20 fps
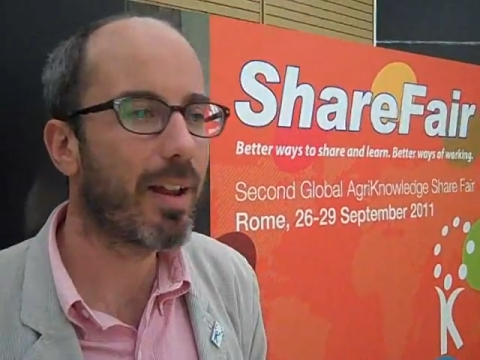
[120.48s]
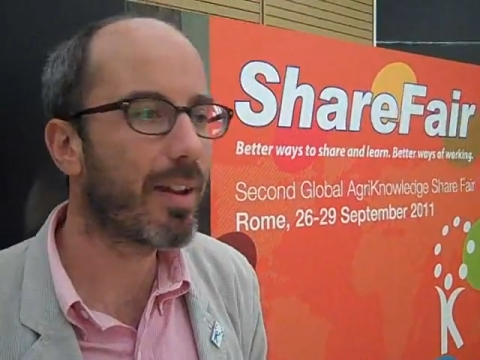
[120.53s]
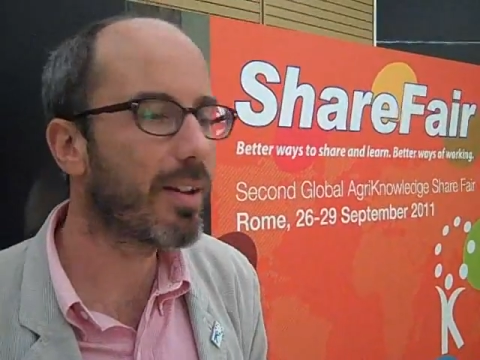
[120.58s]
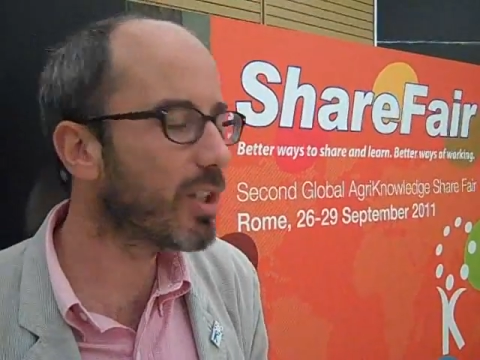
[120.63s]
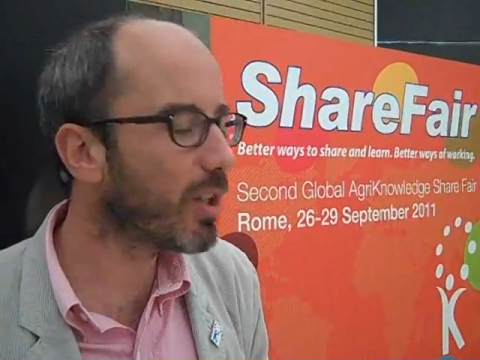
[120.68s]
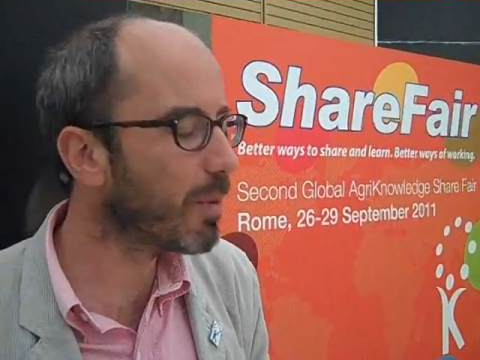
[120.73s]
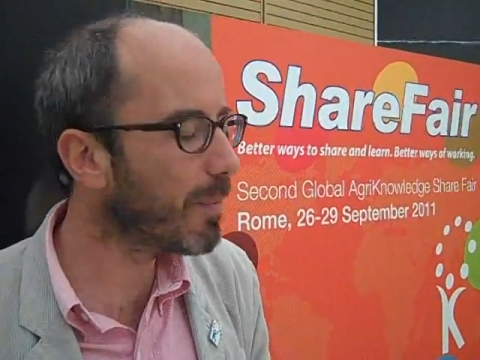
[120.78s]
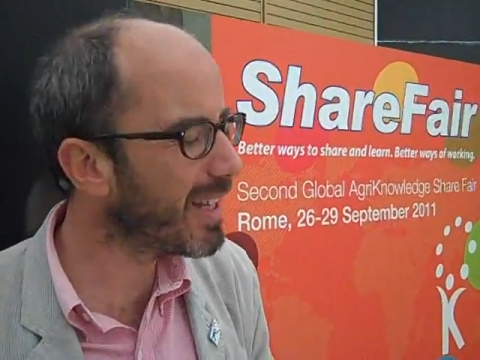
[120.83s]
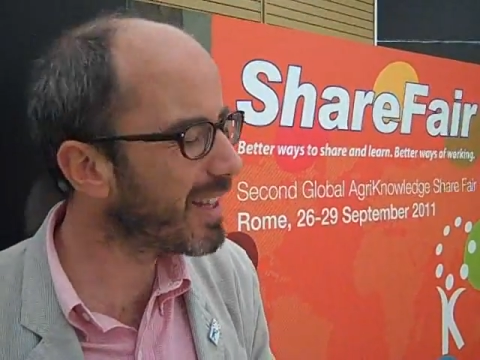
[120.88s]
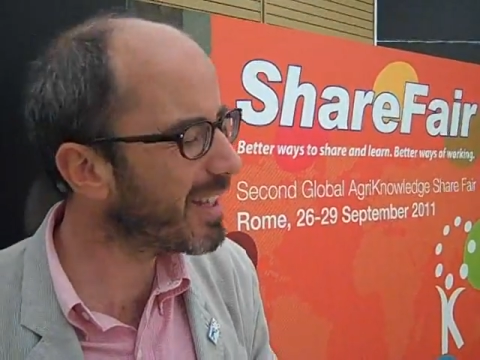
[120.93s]

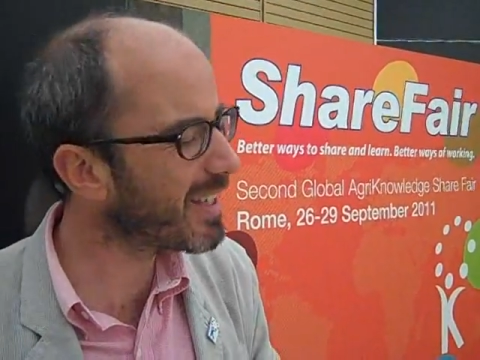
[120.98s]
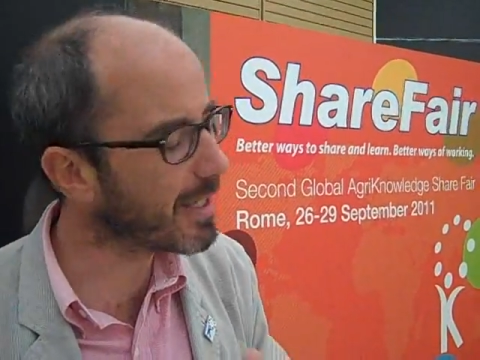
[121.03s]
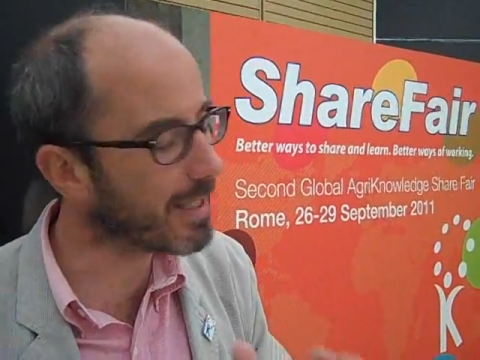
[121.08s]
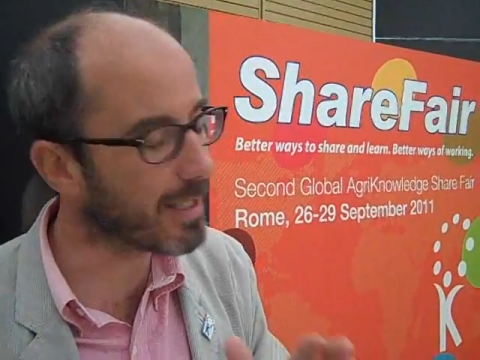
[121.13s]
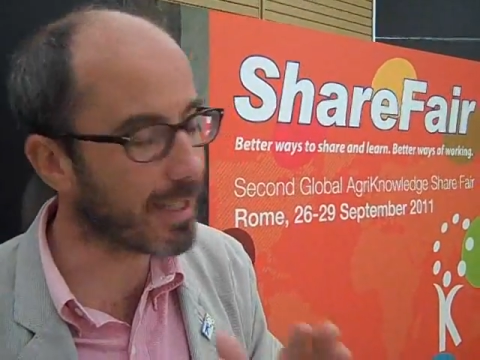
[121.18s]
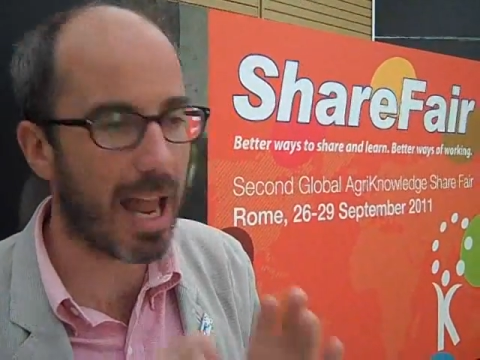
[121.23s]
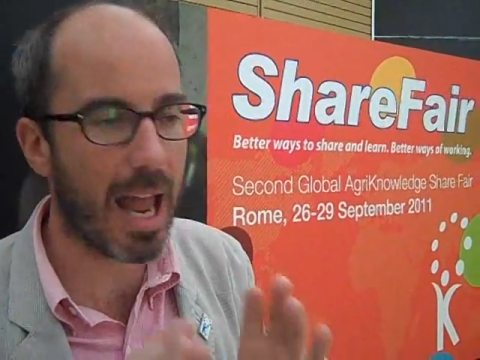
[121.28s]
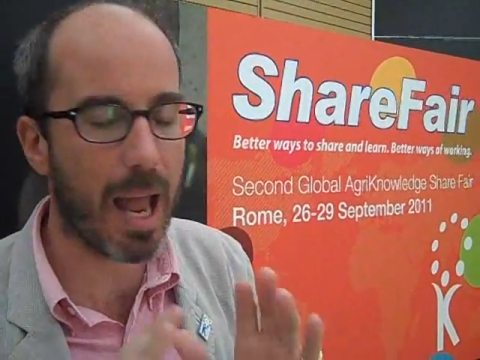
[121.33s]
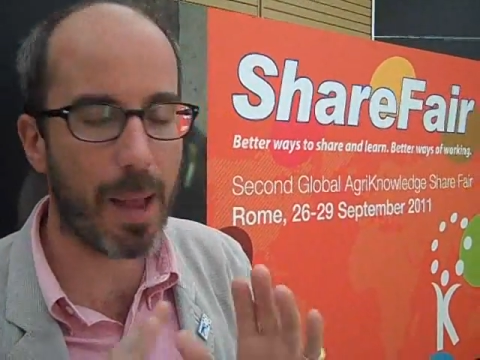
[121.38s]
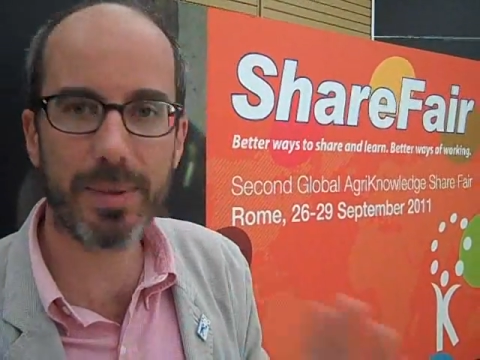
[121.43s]
To me, this
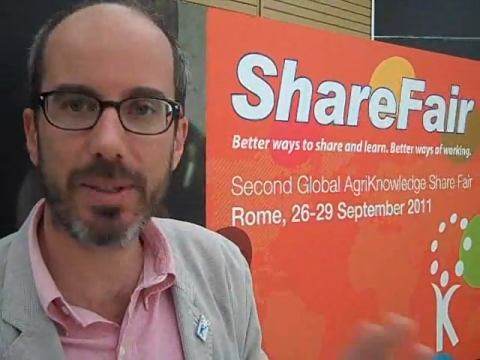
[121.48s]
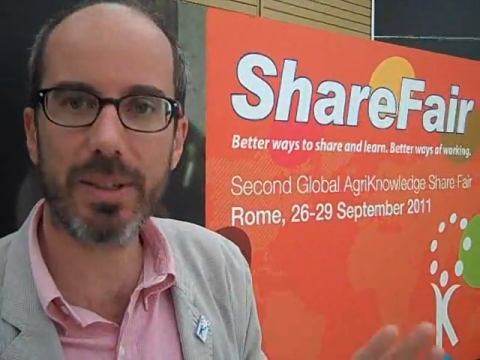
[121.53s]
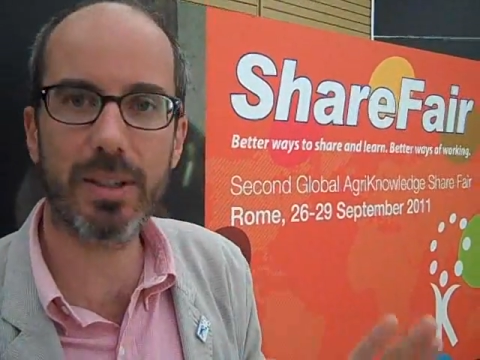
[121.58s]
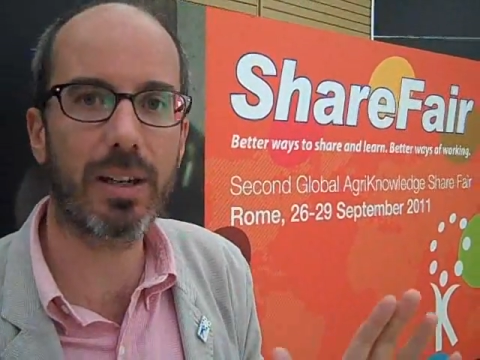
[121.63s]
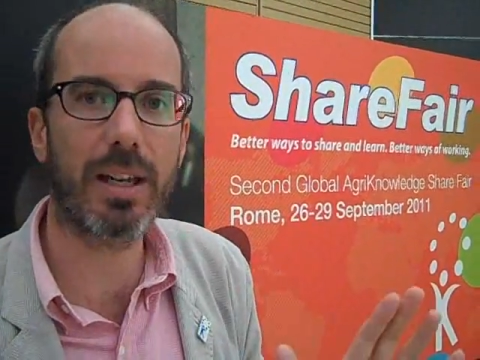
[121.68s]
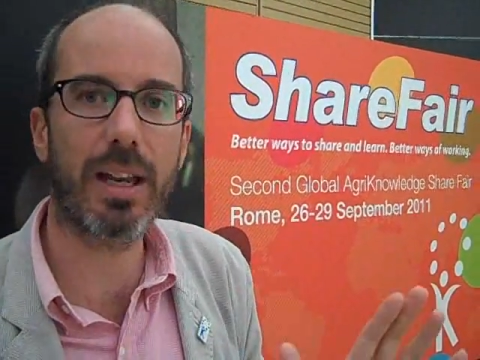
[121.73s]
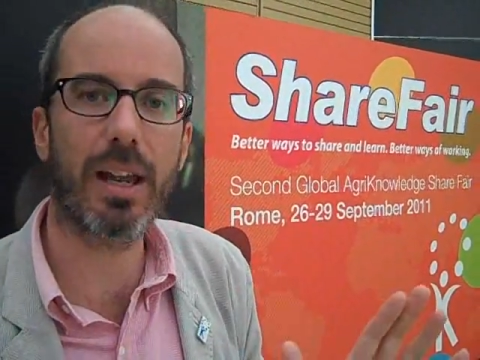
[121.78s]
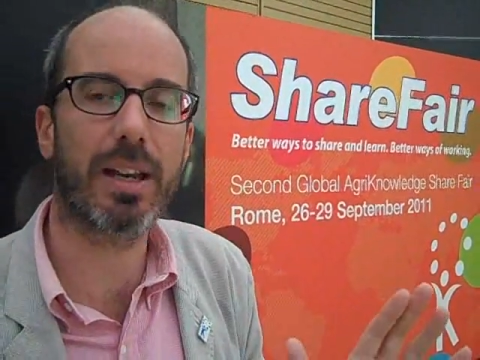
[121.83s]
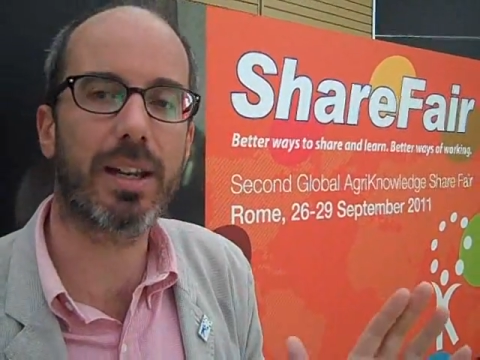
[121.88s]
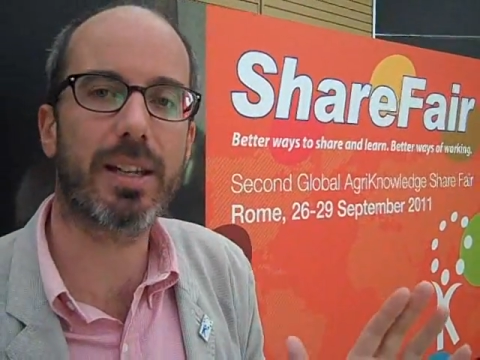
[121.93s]
is
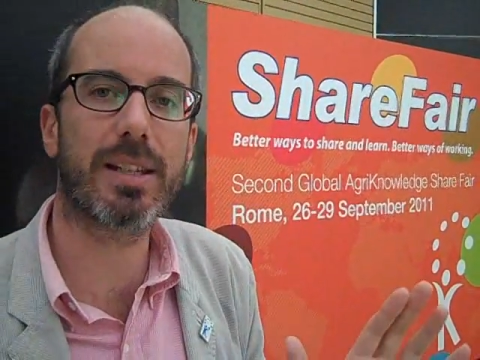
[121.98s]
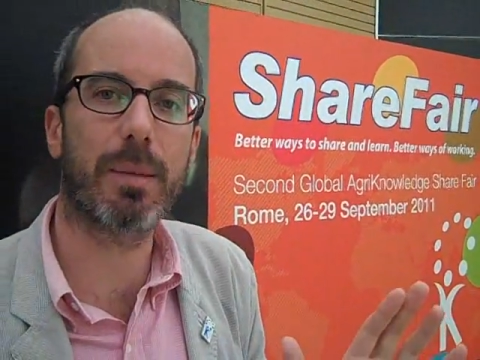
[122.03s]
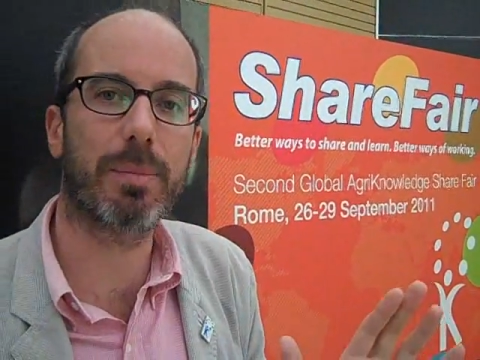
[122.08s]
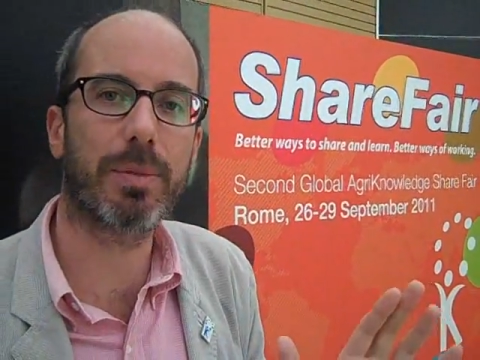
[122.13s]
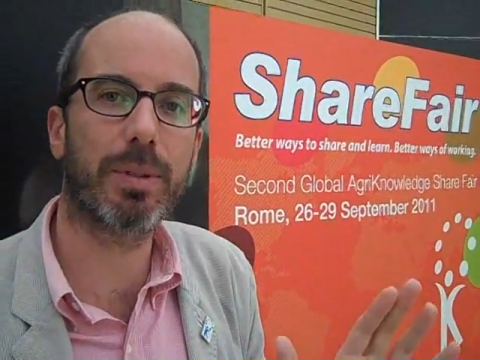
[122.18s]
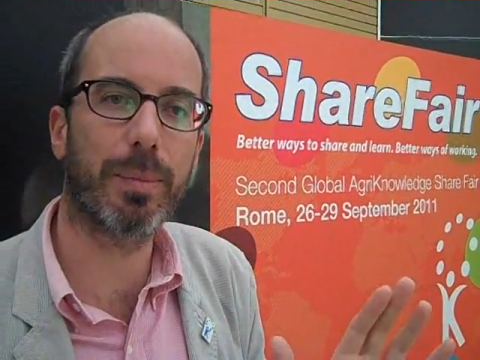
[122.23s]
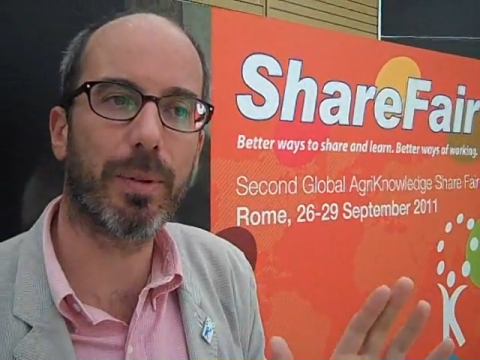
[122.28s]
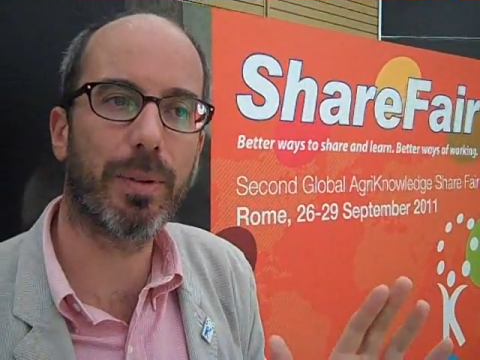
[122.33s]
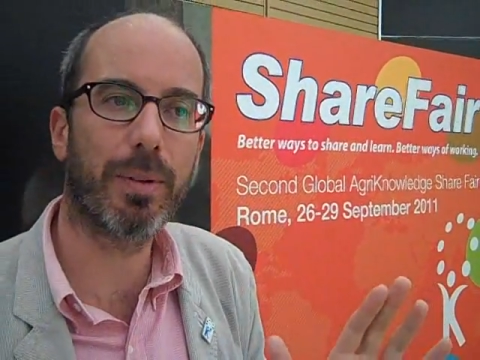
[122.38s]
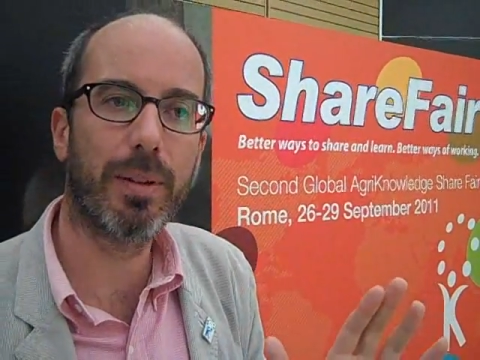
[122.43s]
absolutely
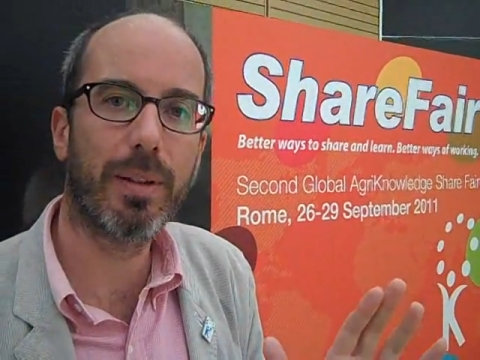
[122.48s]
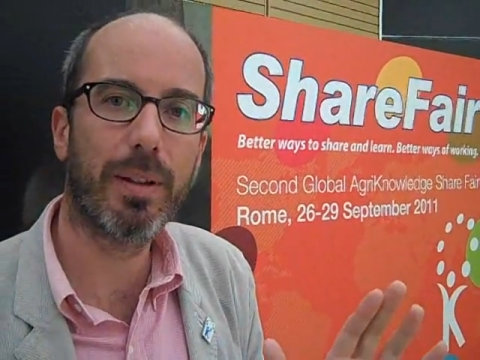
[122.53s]
unacceptable.